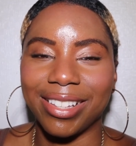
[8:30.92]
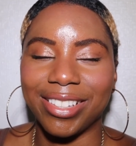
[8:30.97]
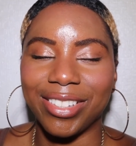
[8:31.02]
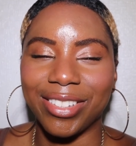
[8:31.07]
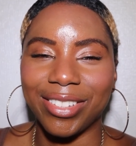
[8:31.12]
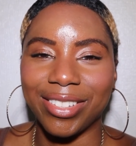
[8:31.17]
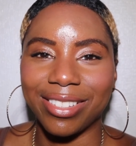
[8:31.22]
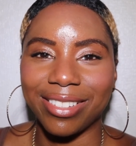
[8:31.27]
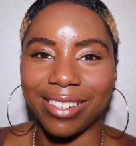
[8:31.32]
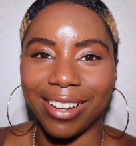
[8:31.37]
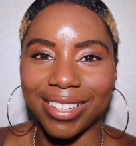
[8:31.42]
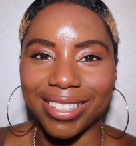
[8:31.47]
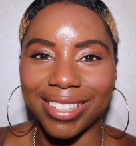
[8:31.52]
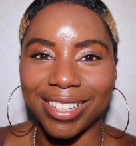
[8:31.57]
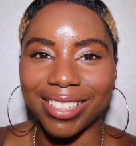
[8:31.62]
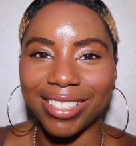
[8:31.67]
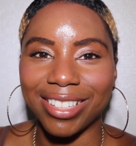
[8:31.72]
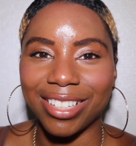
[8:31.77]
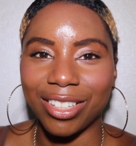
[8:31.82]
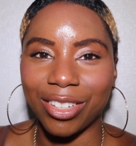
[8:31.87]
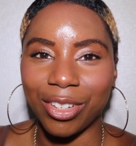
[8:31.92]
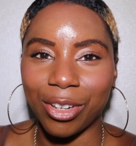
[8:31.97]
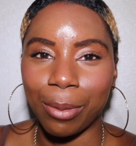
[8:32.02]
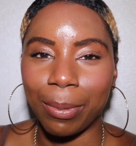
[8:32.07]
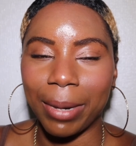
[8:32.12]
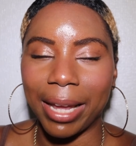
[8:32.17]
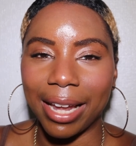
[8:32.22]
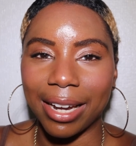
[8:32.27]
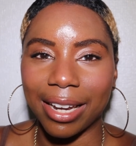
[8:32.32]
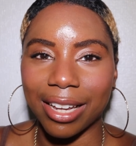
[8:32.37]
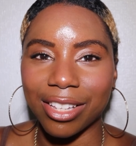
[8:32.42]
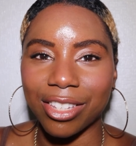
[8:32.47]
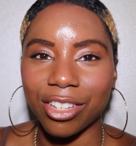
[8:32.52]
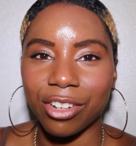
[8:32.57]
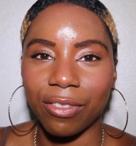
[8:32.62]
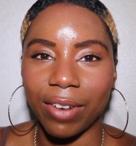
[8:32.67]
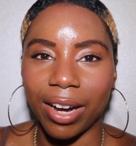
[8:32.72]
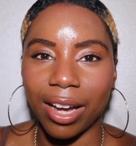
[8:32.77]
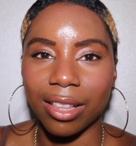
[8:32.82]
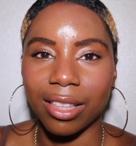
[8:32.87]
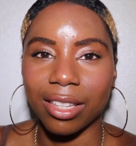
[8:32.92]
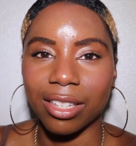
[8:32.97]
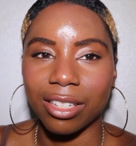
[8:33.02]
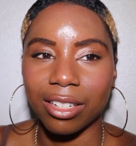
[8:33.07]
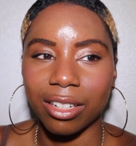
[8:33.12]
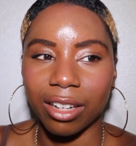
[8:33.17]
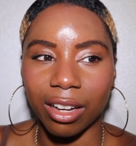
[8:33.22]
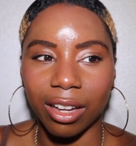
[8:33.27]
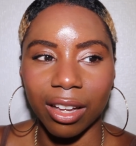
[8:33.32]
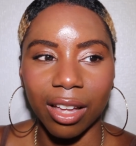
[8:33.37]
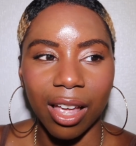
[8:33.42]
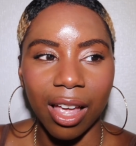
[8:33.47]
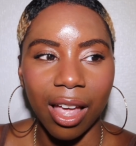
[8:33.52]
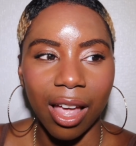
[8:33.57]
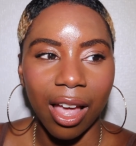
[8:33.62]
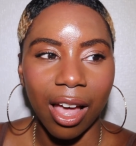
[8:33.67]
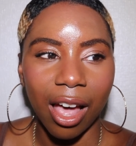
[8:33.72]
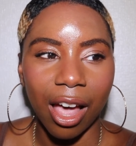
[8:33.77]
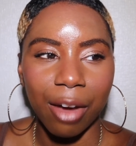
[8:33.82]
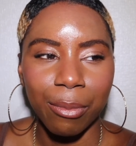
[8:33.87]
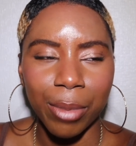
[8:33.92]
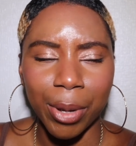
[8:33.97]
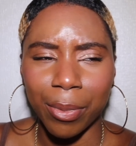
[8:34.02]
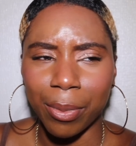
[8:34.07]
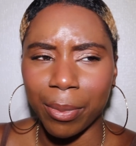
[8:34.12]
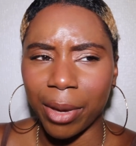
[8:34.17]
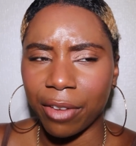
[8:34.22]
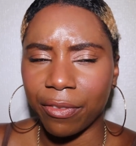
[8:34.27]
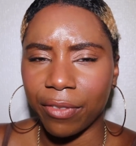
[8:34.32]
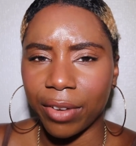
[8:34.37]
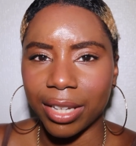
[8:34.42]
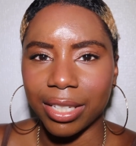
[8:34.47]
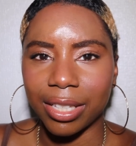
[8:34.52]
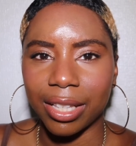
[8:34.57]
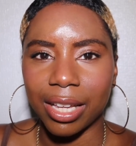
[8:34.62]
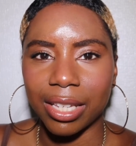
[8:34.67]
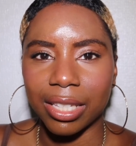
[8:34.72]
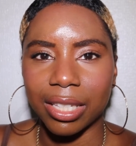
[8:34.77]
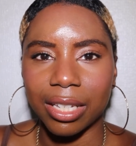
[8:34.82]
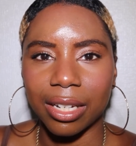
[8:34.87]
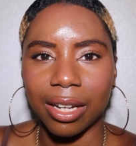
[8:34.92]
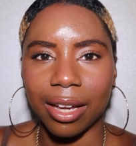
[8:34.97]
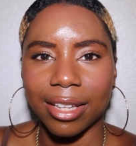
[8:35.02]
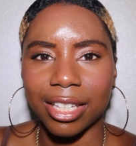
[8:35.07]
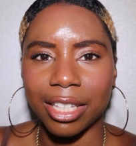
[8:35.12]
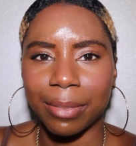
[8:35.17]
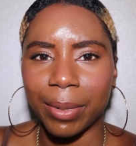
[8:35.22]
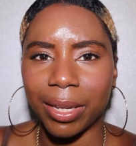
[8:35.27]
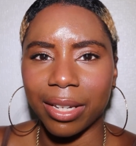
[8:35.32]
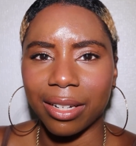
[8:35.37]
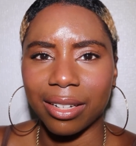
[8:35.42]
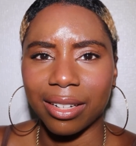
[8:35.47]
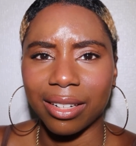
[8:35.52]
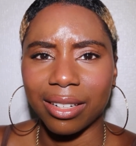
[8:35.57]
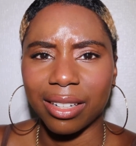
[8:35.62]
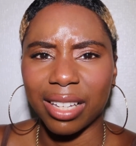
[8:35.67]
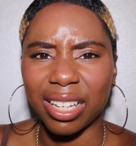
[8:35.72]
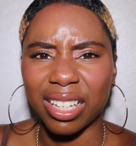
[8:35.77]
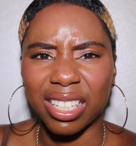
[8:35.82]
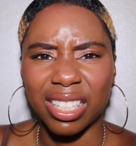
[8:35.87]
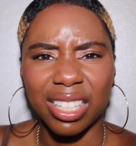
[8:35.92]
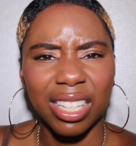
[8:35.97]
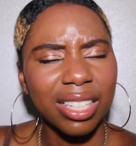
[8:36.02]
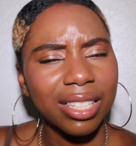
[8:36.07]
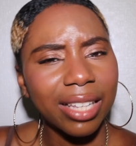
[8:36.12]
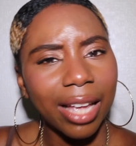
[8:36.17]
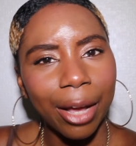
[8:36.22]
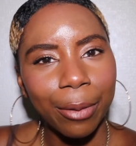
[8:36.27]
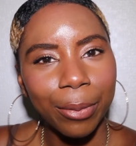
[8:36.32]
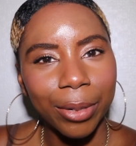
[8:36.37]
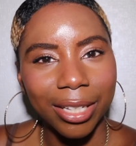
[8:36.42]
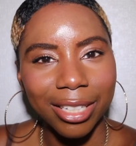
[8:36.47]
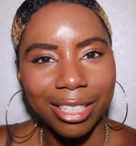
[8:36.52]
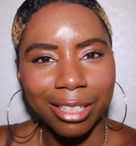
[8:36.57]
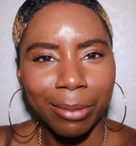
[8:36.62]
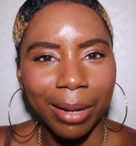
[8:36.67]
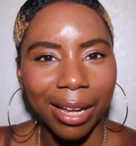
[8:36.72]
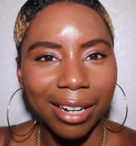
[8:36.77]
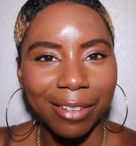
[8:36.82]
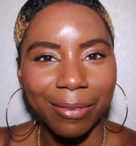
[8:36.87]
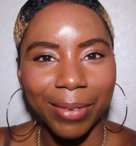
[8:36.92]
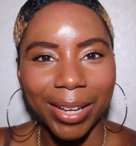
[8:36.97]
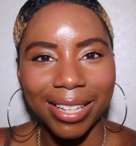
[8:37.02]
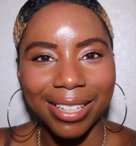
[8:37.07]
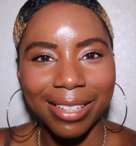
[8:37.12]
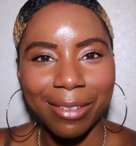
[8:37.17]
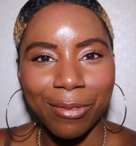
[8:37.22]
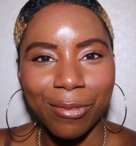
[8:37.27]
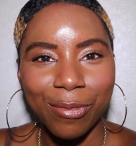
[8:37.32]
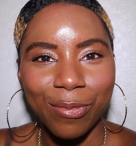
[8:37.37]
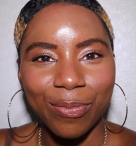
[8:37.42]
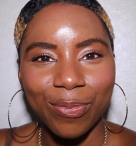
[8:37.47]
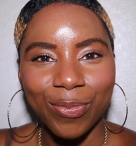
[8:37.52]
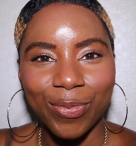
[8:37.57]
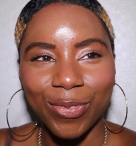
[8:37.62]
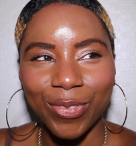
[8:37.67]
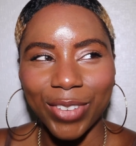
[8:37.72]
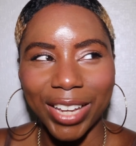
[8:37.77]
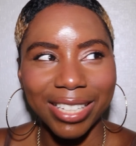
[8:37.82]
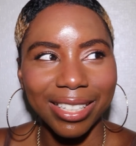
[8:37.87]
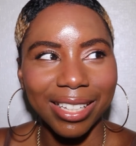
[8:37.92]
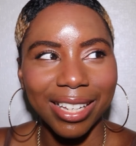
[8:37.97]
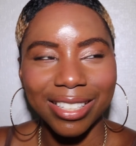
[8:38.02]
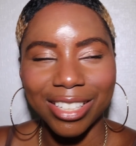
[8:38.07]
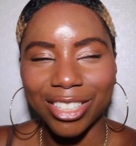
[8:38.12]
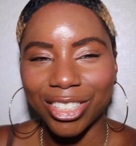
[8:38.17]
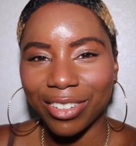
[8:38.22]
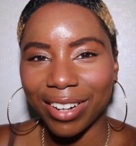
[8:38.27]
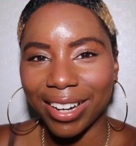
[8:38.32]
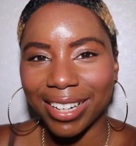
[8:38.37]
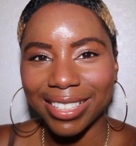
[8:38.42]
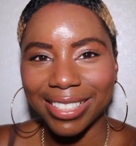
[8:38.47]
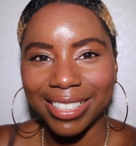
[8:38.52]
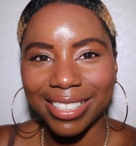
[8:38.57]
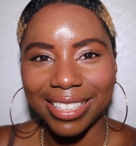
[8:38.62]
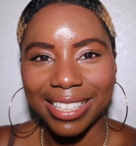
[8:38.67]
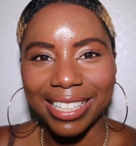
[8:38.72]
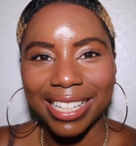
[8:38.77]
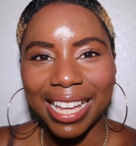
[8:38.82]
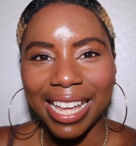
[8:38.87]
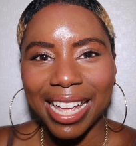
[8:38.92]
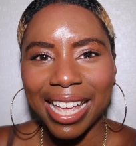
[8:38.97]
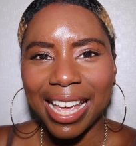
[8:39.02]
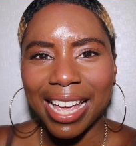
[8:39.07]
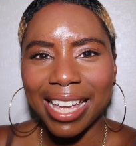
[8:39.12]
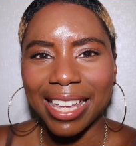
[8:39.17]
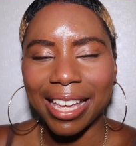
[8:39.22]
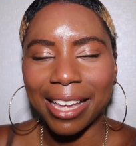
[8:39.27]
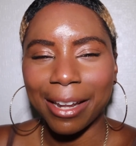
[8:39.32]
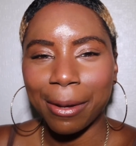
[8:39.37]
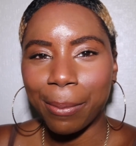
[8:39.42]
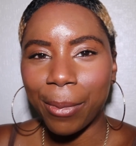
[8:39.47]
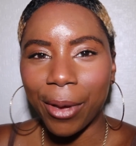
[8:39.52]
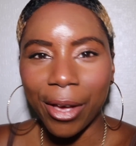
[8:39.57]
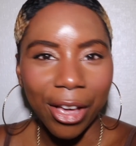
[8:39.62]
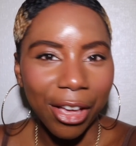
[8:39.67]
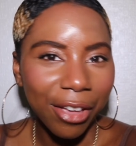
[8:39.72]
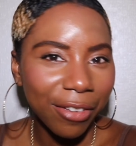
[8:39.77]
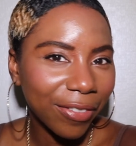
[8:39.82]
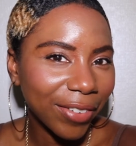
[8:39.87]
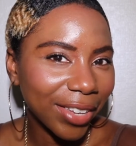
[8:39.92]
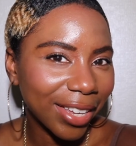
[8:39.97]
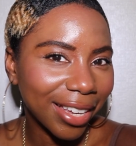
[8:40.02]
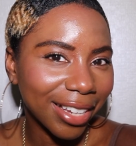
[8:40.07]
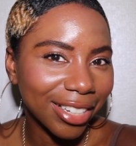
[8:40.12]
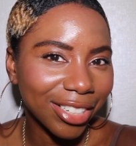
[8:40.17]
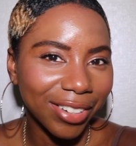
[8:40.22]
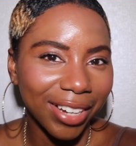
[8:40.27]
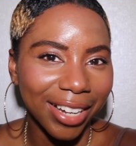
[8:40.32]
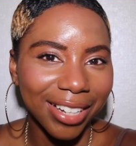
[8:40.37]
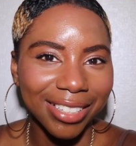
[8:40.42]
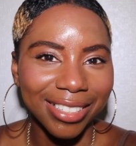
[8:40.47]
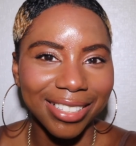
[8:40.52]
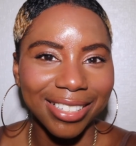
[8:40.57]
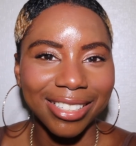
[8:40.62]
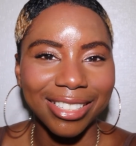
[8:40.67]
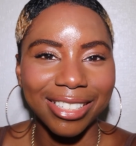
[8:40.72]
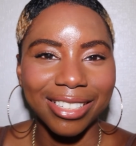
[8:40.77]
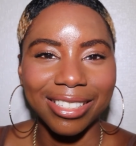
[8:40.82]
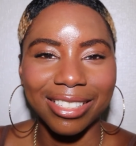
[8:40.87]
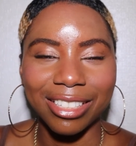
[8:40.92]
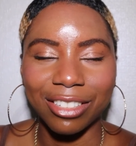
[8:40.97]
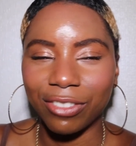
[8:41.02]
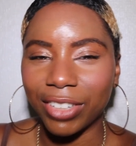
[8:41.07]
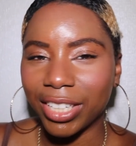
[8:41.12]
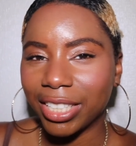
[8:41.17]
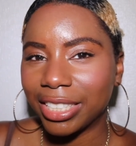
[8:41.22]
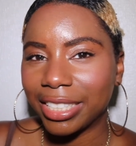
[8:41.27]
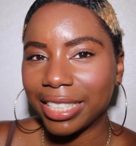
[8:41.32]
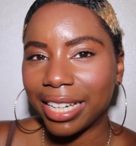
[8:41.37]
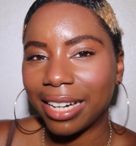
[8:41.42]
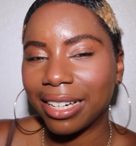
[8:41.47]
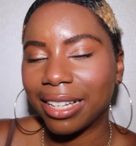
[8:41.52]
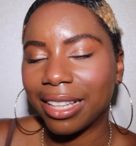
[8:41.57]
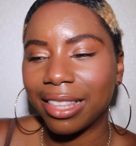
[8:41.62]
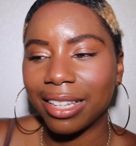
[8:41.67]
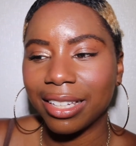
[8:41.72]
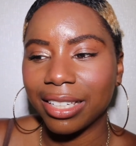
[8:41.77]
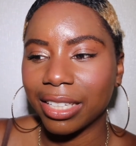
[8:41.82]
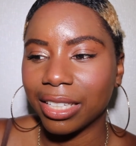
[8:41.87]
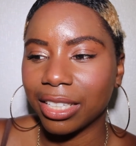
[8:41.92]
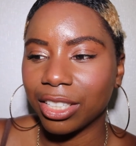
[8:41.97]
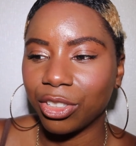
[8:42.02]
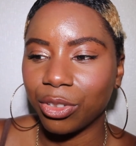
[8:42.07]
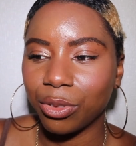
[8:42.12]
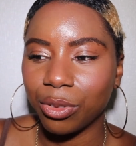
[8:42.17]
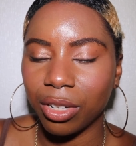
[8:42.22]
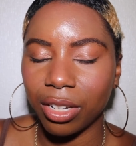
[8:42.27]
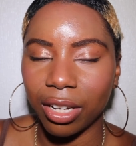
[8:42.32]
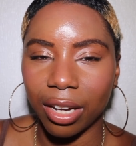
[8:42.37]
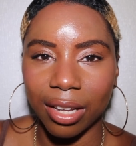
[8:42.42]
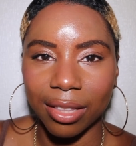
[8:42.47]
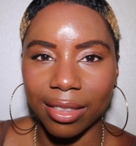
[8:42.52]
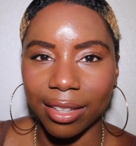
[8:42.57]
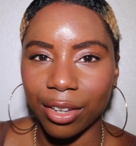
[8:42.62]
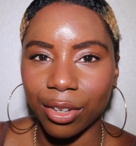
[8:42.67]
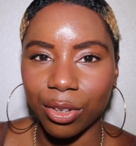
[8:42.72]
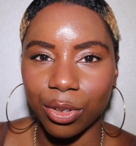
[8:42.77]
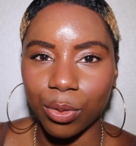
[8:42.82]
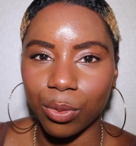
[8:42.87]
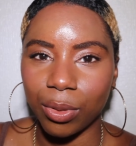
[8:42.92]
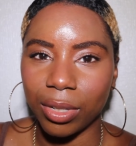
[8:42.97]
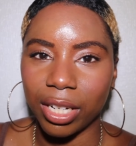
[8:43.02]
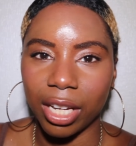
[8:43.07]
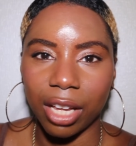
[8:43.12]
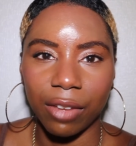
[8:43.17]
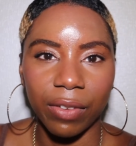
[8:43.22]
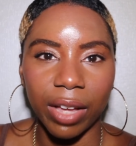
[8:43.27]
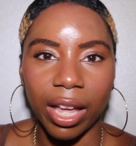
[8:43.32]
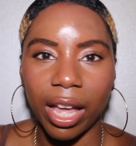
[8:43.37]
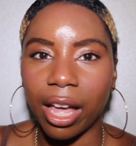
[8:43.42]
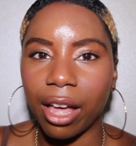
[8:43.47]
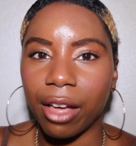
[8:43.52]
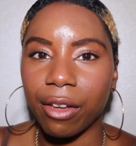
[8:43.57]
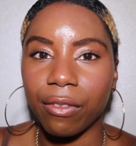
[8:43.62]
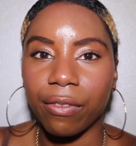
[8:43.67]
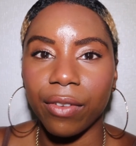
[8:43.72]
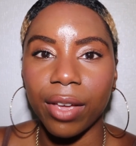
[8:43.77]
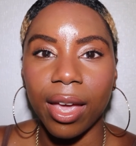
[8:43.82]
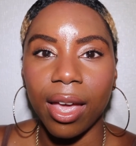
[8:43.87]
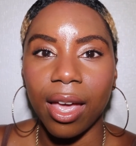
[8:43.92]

starting to do your planning. So right at the start, I remember my first lesson, I spent like 6 hours planning my first lesson, trying to get it perfect, trying to differentiate. And the thing is, you learn that you'll never have